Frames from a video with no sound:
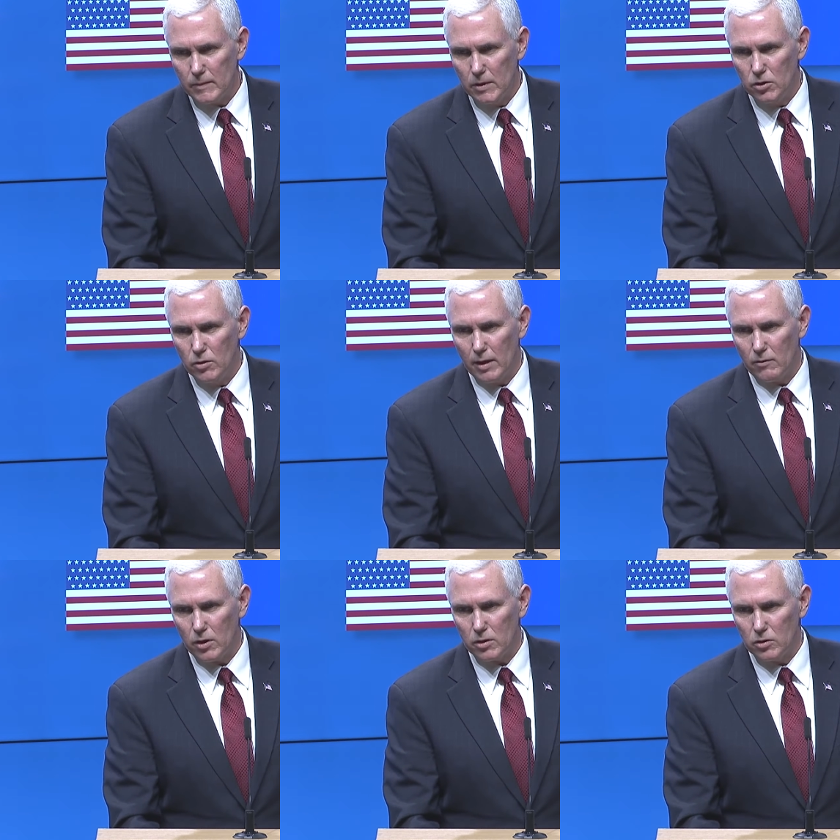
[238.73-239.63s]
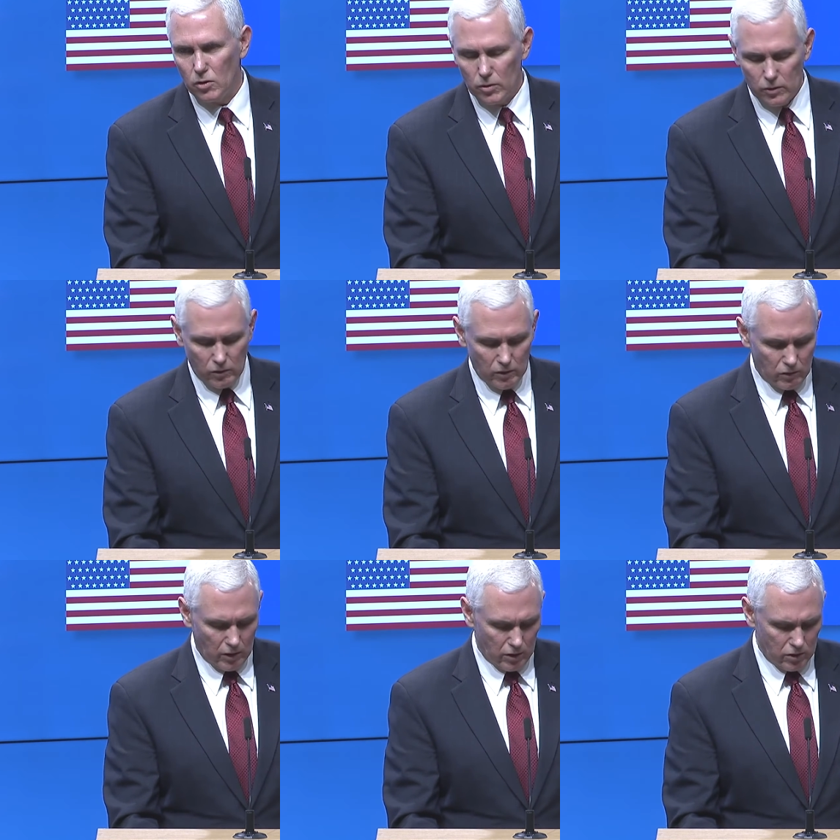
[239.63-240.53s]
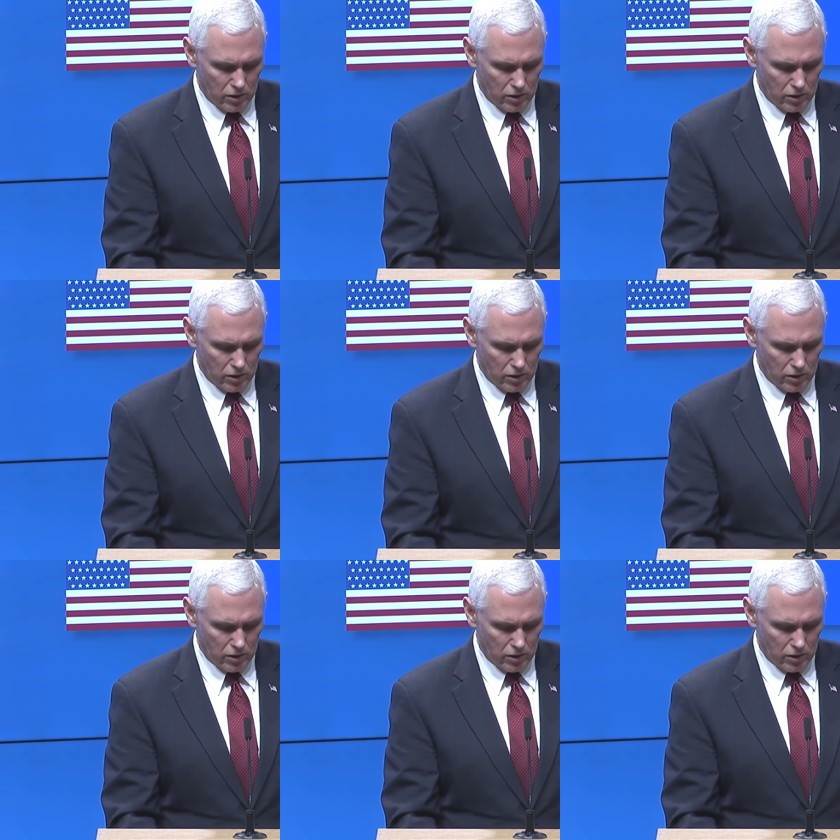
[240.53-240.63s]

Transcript: And you have our condolences and our